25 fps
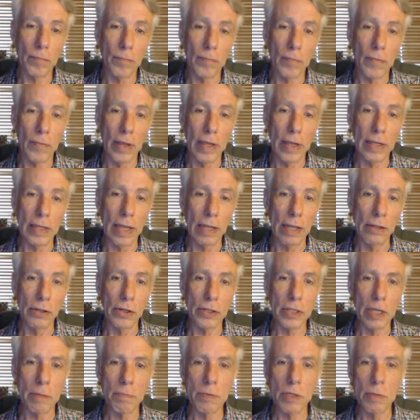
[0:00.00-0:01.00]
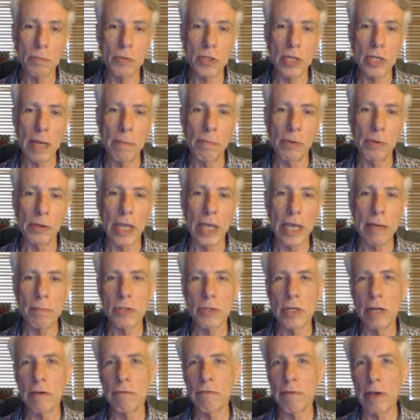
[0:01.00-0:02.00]
I, I, looked up some sample games
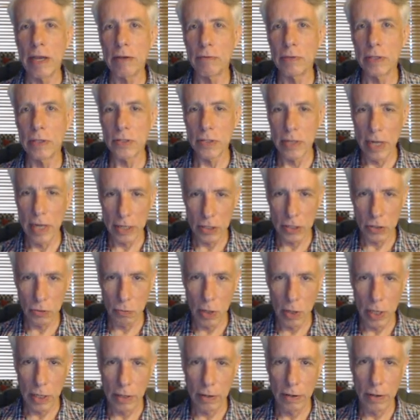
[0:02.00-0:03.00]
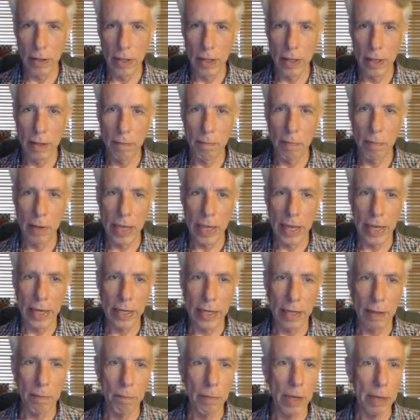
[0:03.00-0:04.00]
and I found this nice one by
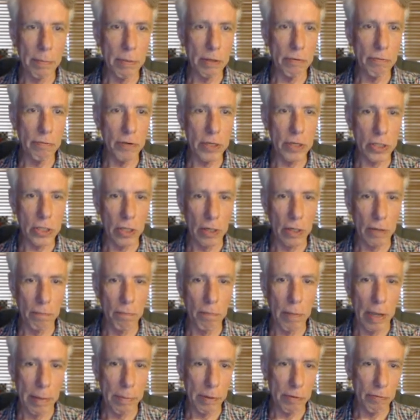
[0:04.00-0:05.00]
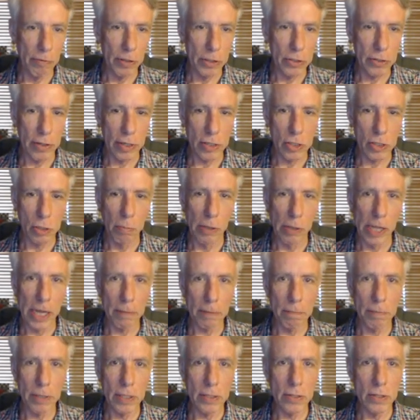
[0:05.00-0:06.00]
uh, Bobby Fischer. Bobby Fischer has the
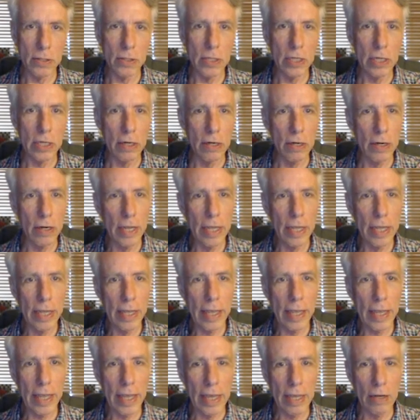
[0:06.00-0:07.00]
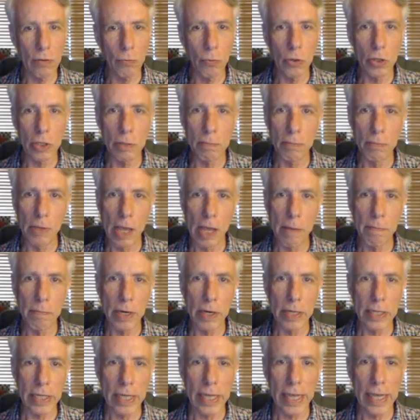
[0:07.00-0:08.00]
black pieces here and William
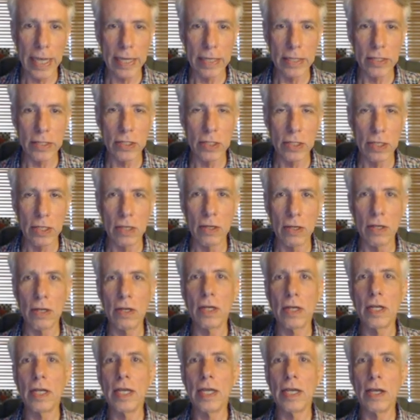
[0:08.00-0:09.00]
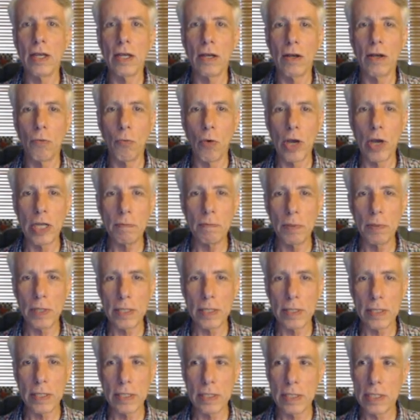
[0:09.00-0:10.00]
Lombardy has the white
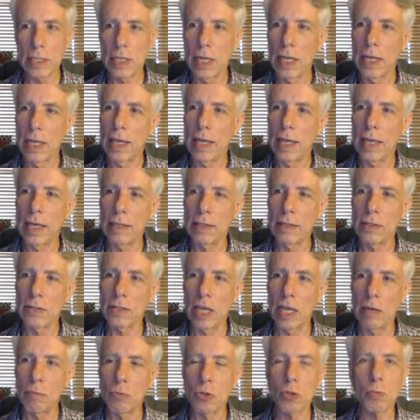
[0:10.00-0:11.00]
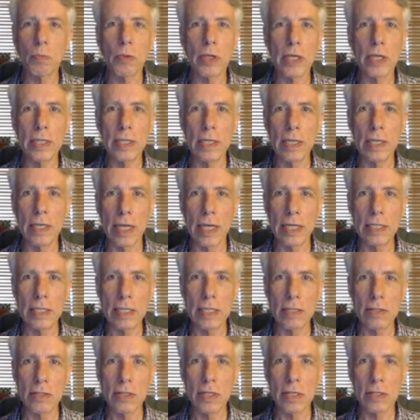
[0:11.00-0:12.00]
pieces and this game was played in
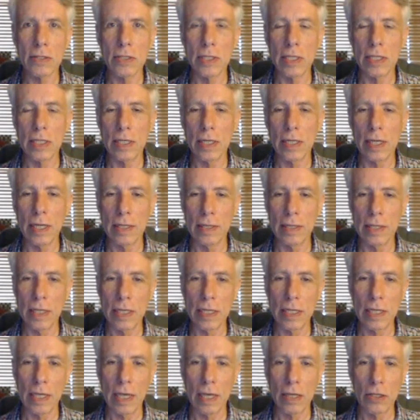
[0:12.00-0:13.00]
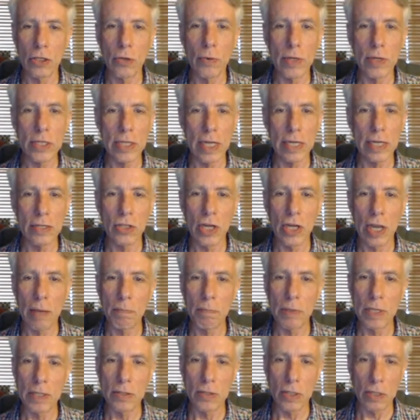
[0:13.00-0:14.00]
1960 in the uh, USA
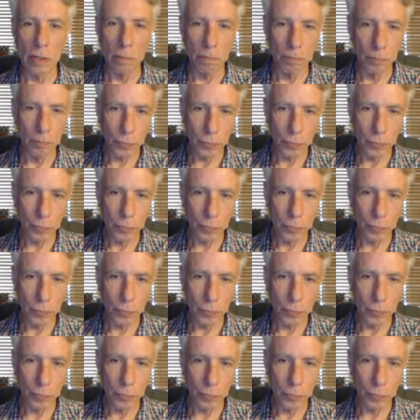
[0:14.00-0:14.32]
Championship.